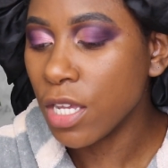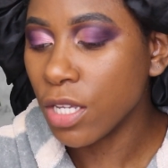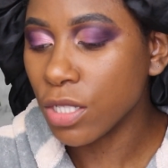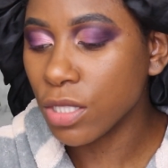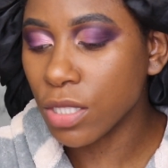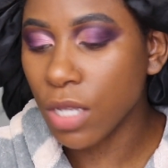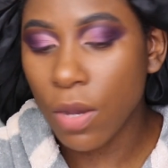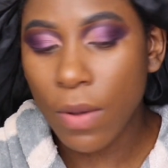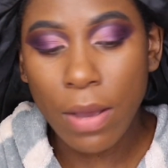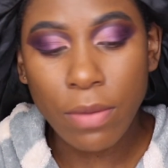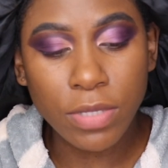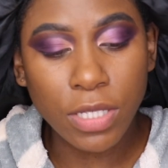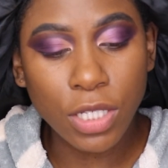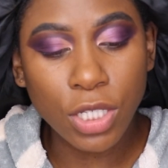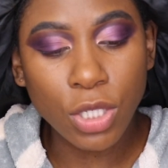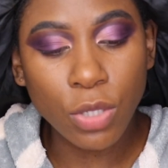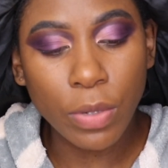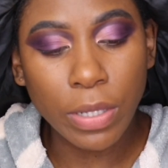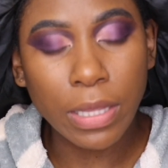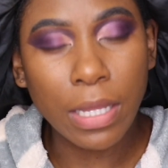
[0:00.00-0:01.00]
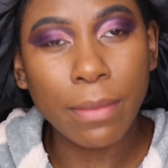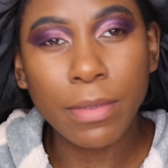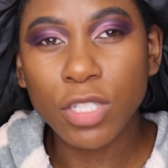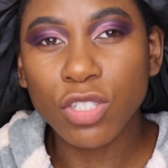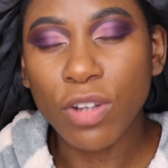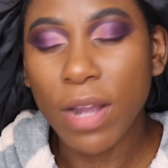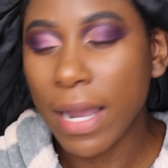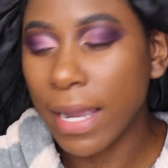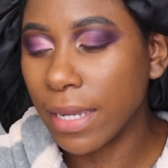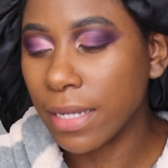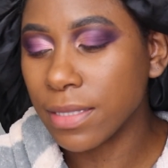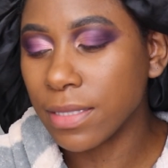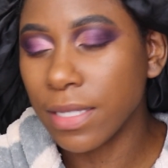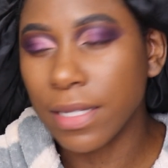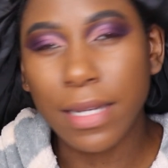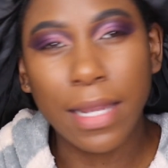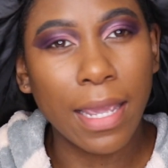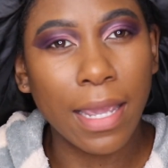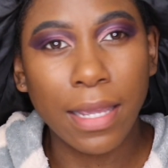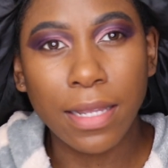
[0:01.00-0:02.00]
So I was like, you know what, let me try it
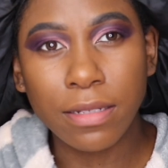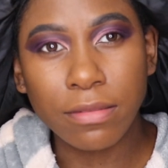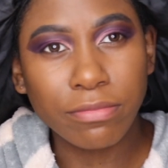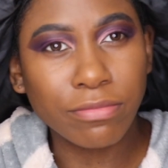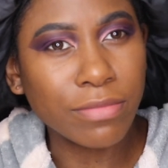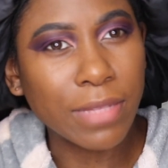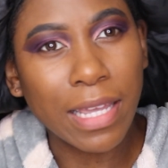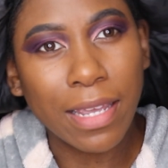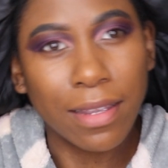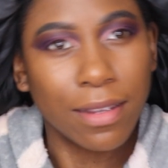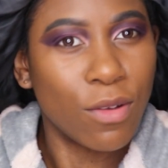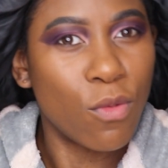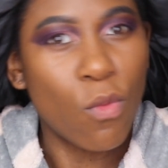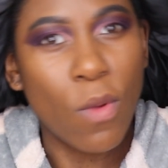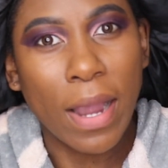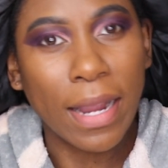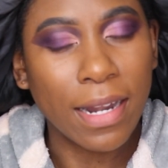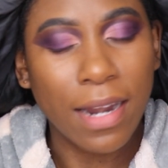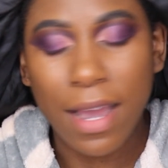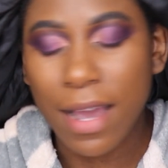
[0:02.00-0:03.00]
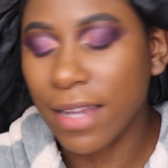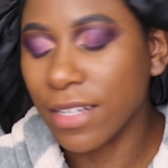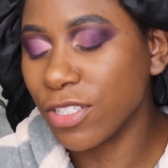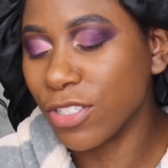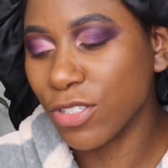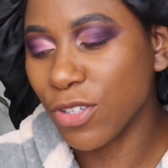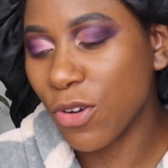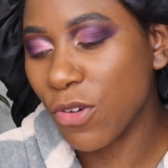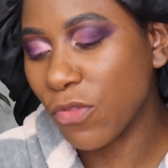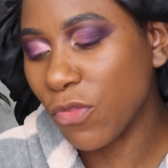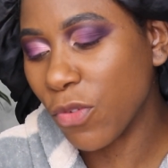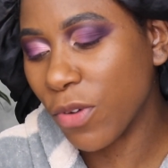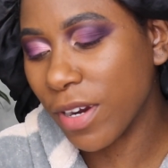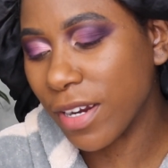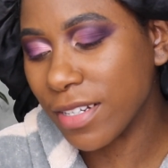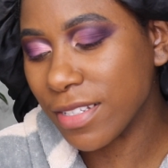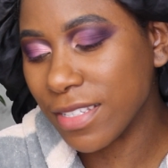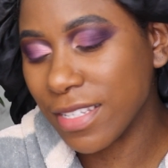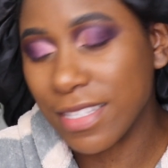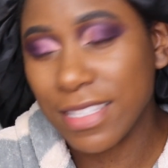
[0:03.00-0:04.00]
today. Like, why not? Just go for
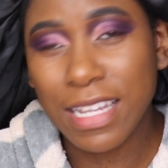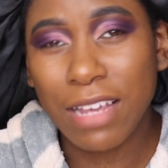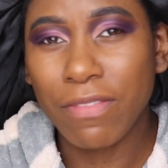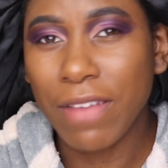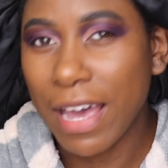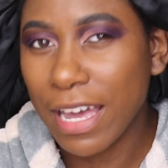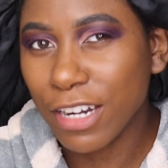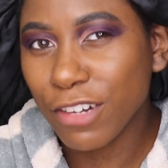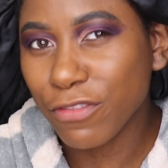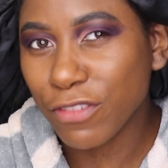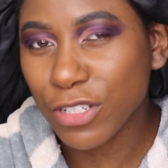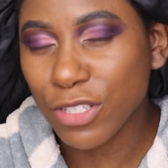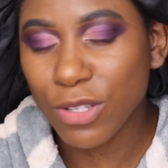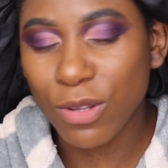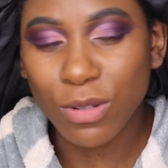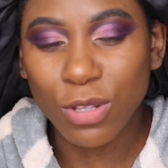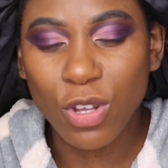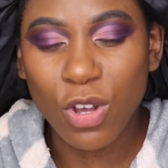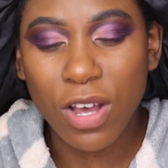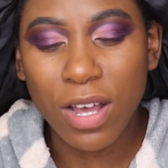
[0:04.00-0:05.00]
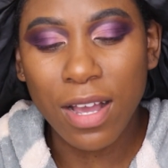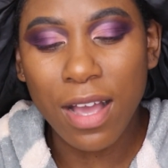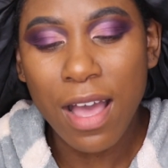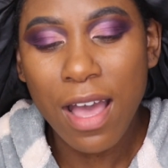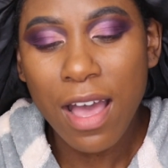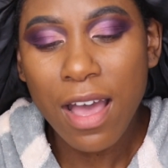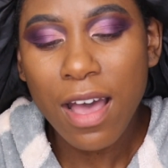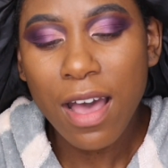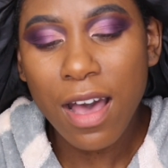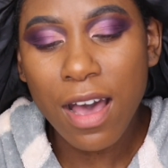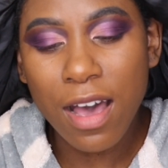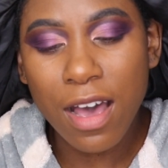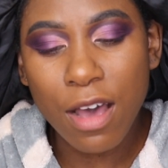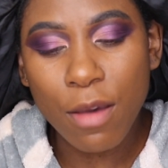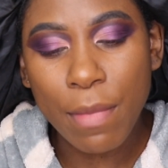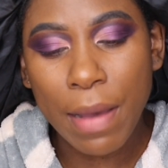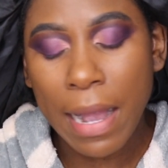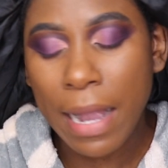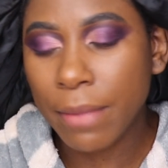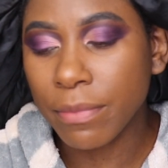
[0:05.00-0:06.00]
it since I've had it for so long.
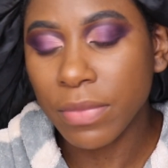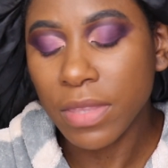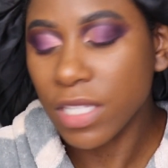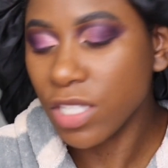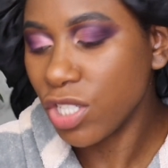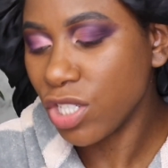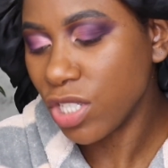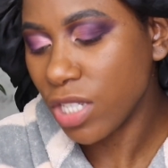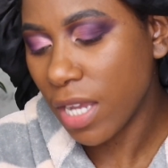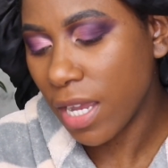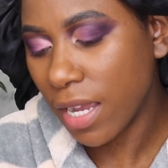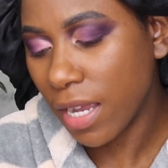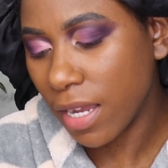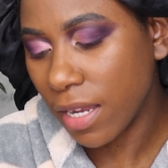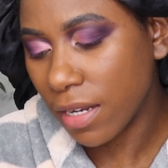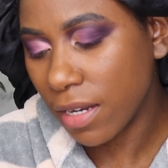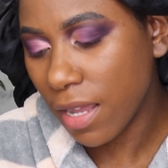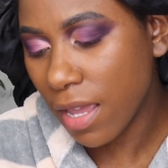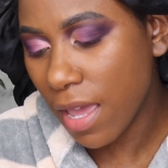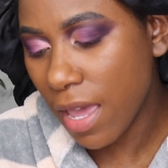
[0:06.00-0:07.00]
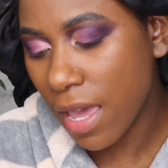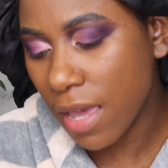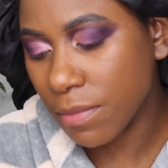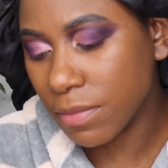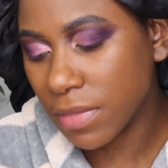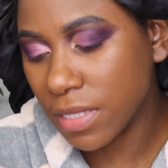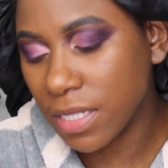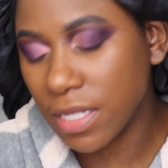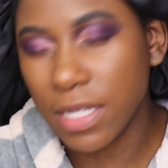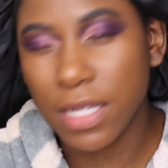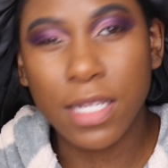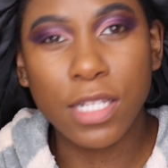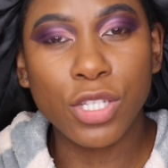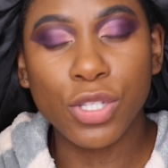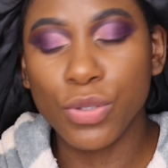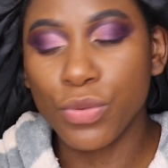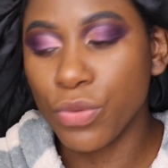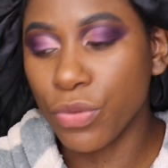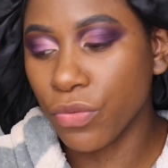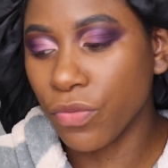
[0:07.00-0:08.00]
I'm the shade
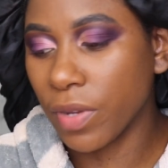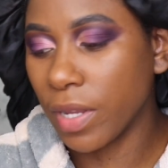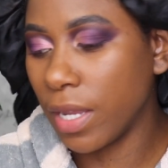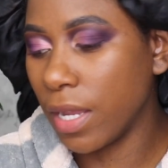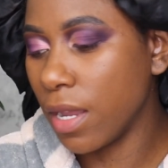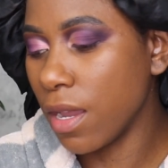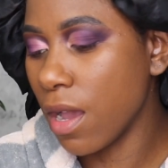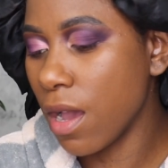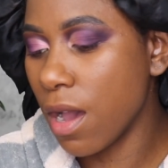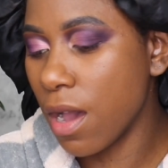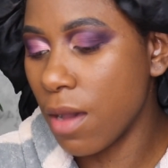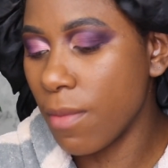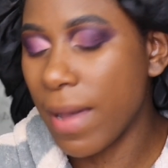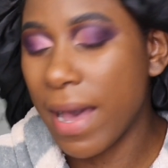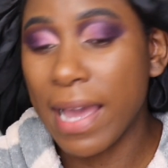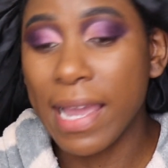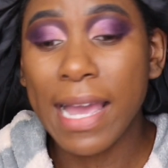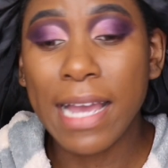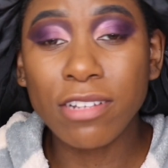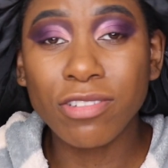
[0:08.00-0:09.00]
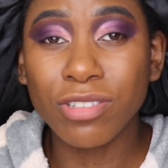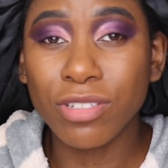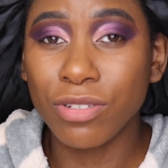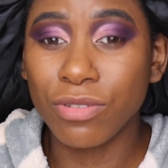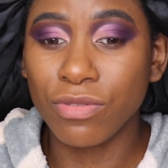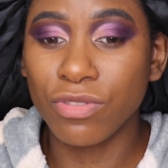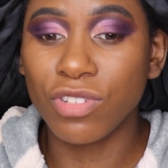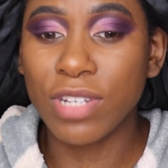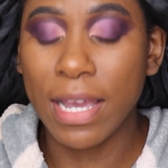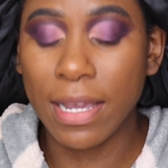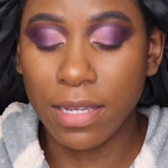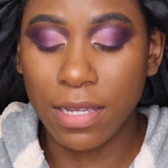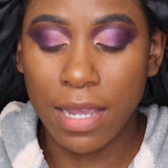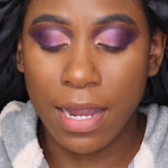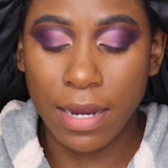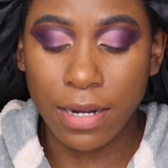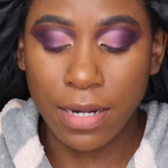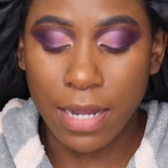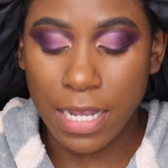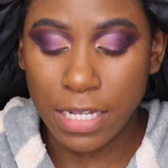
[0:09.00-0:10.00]
MD23. I actually used Jackie
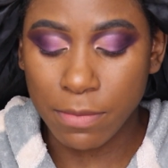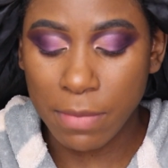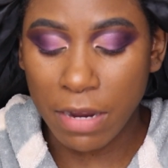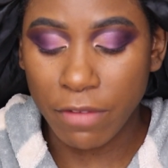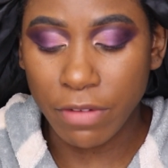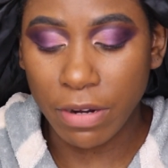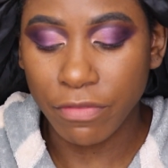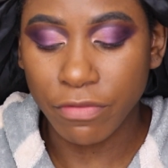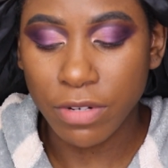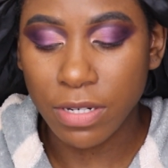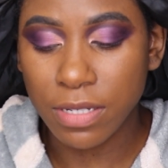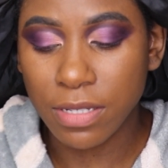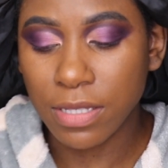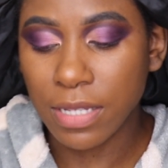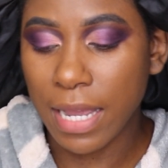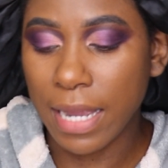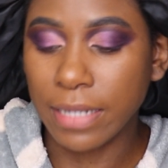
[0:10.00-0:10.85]
Aina as my reference.